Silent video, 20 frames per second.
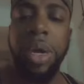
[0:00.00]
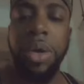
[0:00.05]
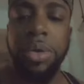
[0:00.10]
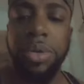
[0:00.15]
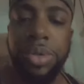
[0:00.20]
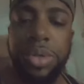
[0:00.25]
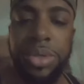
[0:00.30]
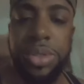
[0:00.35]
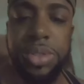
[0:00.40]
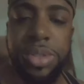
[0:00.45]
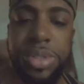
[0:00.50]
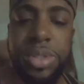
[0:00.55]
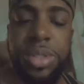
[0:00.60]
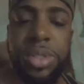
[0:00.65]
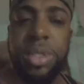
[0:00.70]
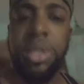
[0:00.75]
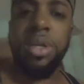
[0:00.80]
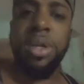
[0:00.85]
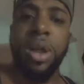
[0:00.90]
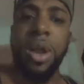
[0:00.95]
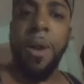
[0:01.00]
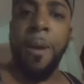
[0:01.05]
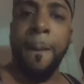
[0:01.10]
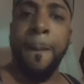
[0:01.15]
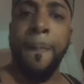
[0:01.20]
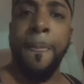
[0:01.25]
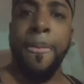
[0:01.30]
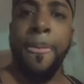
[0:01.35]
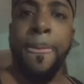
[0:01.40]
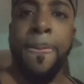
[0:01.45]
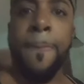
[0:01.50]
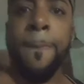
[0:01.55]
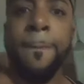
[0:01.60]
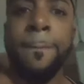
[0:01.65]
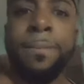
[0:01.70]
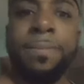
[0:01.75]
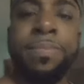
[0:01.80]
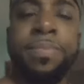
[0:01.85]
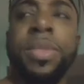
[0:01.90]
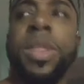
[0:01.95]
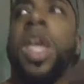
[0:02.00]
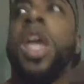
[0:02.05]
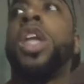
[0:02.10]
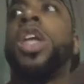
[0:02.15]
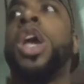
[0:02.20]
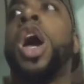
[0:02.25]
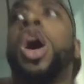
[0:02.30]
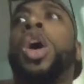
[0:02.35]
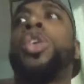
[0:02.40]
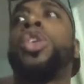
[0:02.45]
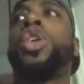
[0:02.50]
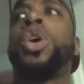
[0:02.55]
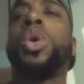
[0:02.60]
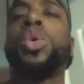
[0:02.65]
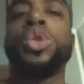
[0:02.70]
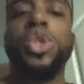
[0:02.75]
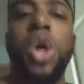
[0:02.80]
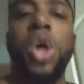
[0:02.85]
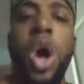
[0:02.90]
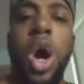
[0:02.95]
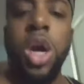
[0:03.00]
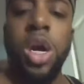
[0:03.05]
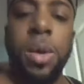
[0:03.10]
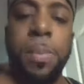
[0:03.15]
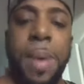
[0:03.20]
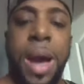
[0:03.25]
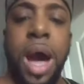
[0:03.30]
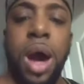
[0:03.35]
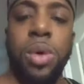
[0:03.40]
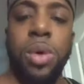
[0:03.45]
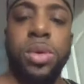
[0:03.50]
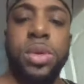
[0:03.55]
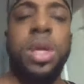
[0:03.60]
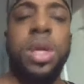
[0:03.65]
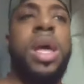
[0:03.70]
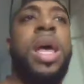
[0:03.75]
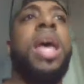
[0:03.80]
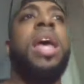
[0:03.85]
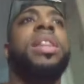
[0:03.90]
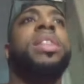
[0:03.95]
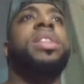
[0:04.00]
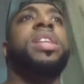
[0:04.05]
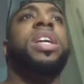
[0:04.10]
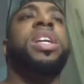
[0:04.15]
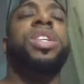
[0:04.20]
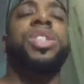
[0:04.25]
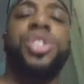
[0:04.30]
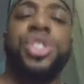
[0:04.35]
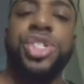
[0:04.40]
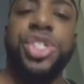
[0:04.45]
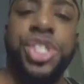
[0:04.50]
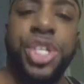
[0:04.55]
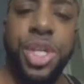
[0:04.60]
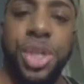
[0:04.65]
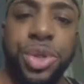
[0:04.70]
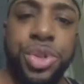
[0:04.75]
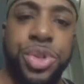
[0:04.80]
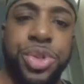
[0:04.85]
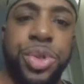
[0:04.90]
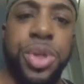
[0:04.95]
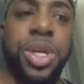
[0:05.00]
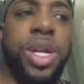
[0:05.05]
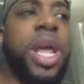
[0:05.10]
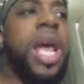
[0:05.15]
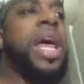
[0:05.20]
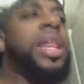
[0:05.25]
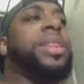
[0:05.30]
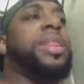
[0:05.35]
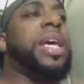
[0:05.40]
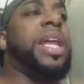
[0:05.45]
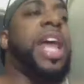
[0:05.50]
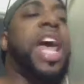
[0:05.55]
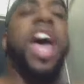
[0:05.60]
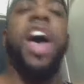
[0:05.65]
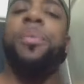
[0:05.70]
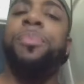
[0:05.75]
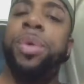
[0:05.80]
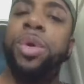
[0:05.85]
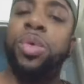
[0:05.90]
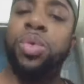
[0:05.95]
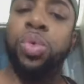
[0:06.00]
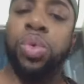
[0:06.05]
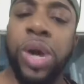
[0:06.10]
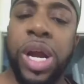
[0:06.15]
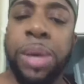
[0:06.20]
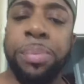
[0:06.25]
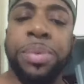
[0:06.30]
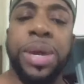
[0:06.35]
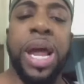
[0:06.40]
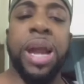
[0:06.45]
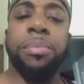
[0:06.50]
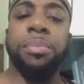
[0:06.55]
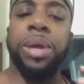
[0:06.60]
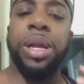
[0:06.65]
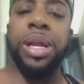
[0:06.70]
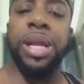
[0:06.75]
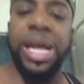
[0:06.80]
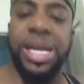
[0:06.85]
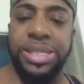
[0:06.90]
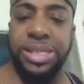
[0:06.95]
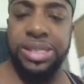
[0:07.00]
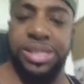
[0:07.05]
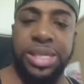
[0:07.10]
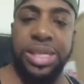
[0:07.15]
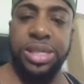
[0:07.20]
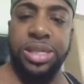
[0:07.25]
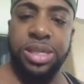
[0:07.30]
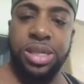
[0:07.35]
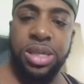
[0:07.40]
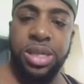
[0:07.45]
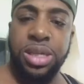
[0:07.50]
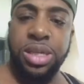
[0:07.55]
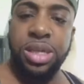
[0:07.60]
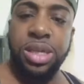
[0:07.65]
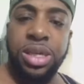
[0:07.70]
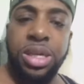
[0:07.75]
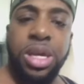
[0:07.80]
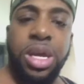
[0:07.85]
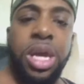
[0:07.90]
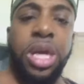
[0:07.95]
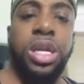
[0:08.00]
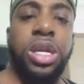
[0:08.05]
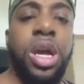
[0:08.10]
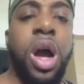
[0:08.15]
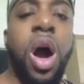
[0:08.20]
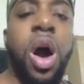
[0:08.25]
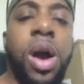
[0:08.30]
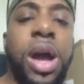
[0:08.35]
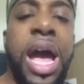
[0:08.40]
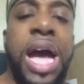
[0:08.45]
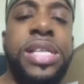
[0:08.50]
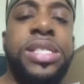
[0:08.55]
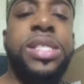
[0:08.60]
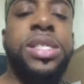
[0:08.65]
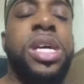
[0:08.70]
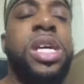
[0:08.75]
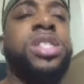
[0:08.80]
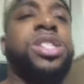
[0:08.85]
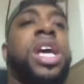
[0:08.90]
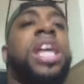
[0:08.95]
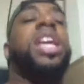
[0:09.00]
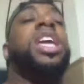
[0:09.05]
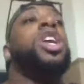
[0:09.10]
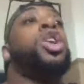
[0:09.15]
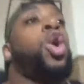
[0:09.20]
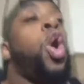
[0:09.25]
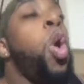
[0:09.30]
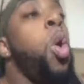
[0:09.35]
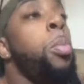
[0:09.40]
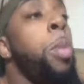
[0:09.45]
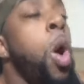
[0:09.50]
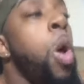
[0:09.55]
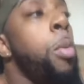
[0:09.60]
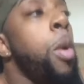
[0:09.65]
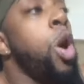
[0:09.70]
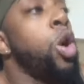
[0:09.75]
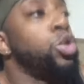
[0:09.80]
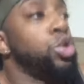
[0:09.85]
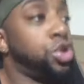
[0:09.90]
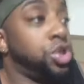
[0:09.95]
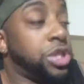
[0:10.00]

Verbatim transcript: murders. Y'all don't talk about these children that have been raped and molested. Y'all got such a hikobobo